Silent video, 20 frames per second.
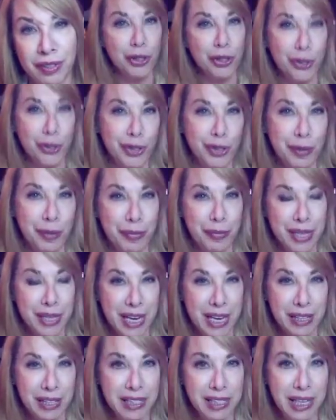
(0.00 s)
So something
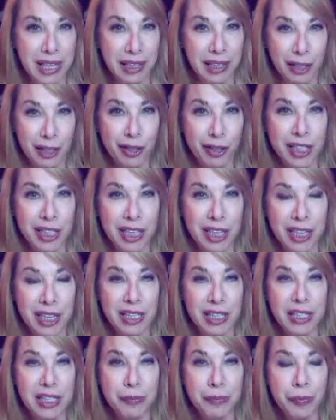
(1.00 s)
else that Lira
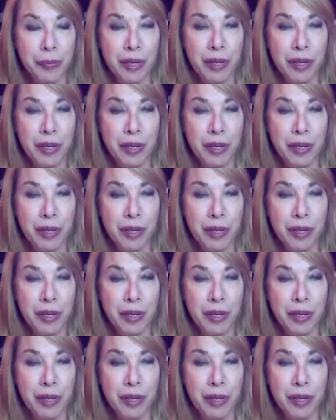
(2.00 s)
does,